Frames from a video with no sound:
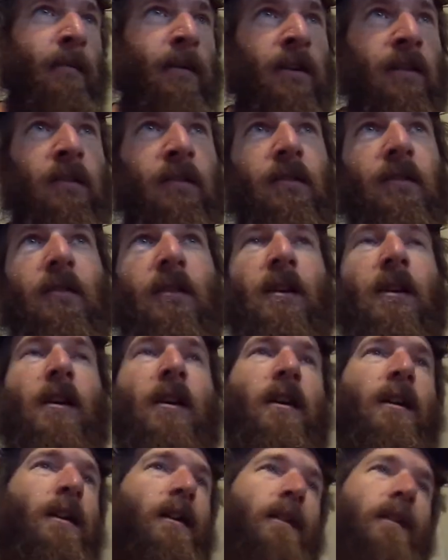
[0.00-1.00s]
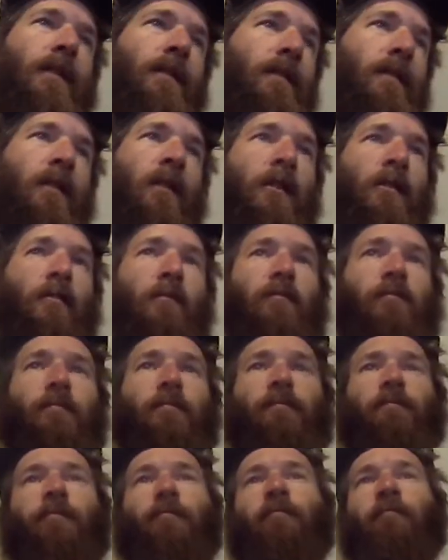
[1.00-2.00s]
I mean, you know,
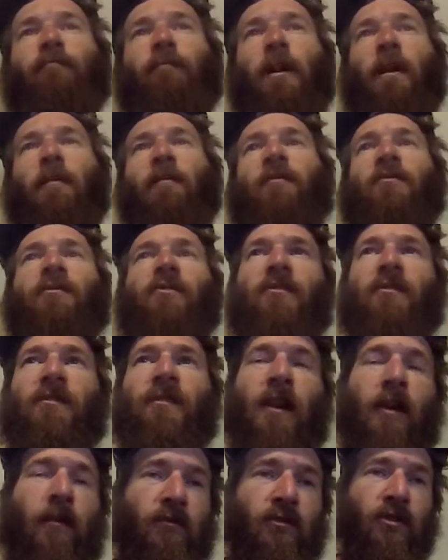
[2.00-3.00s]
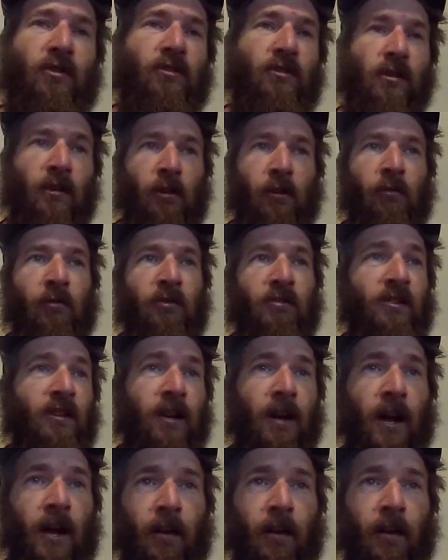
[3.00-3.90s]
maybe it's just because I was used to the lure seat.